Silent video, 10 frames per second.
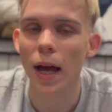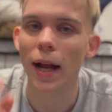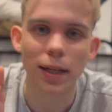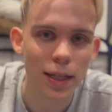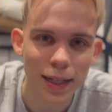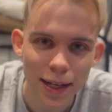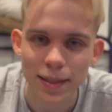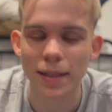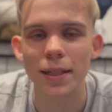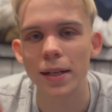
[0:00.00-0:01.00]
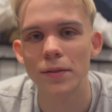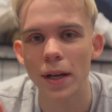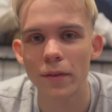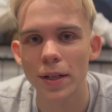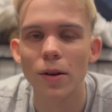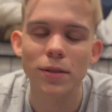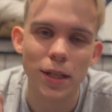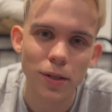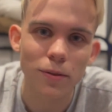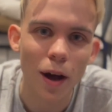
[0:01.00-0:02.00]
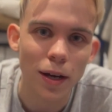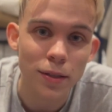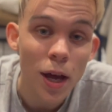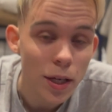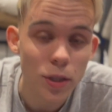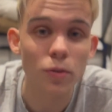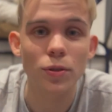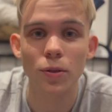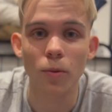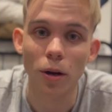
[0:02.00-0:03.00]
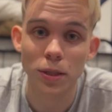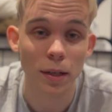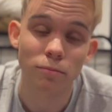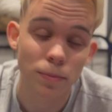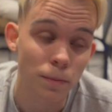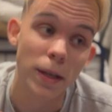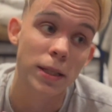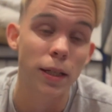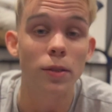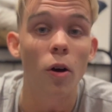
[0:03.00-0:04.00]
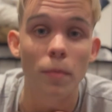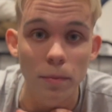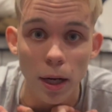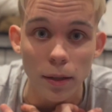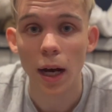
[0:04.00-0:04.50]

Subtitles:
and classic TFJ videos that you guys used to watch and basically know me by.